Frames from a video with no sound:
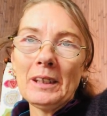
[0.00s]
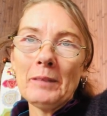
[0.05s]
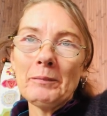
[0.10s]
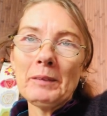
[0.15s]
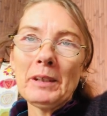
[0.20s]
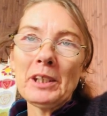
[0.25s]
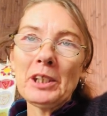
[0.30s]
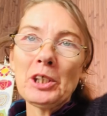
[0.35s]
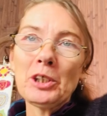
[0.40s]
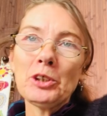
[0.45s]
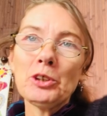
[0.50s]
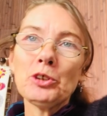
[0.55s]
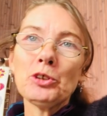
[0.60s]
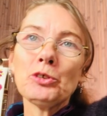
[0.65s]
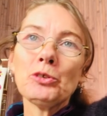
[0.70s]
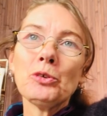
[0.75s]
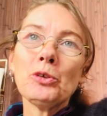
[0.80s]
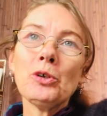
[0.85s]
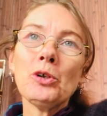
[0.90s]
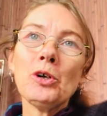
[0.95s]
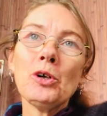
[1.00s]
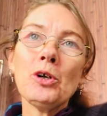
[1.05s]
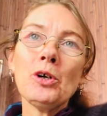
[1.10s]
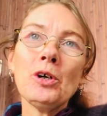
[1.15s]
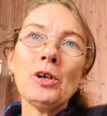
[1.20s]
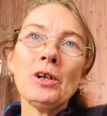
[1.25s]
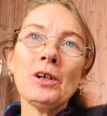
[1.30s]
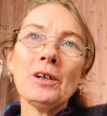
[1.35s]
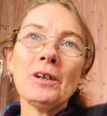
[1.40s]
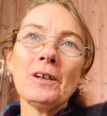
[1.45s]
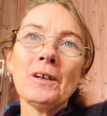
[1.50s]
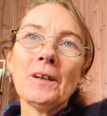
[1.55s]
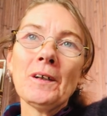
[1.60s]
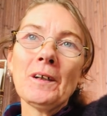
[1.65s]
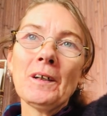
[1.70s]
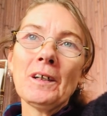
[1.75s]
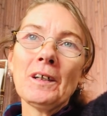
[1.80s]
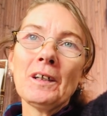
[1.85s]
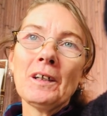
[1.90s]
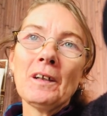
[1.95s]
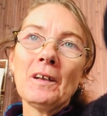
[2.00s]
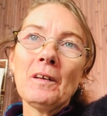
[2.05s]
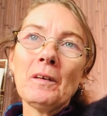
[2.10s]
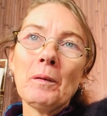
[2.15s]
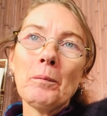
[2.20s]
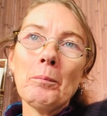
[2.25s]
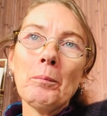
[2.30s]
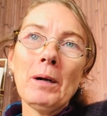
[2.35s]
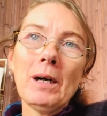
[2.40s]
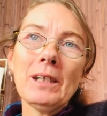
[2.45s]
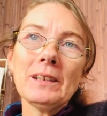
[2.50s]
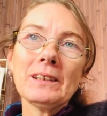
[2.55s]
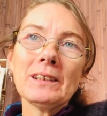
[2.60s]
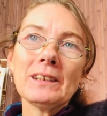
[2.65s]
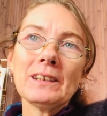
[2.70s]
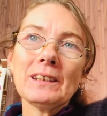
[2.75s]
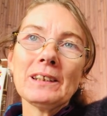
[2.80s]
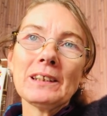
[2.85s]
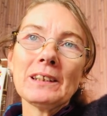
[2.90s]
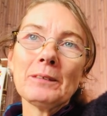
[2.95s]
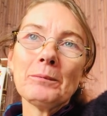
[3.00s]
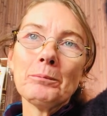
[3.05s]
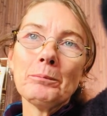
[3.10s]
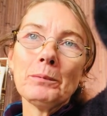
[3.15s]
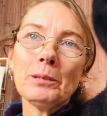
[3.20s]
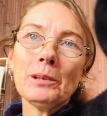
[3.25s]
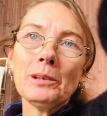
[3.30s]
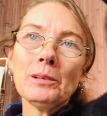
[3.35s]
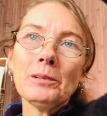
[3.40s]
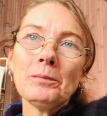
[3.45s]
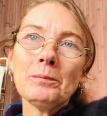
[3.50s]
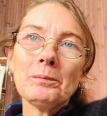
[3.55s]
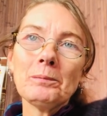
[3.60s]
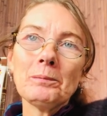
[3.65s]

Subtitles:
I'm then going to draw the master symbol,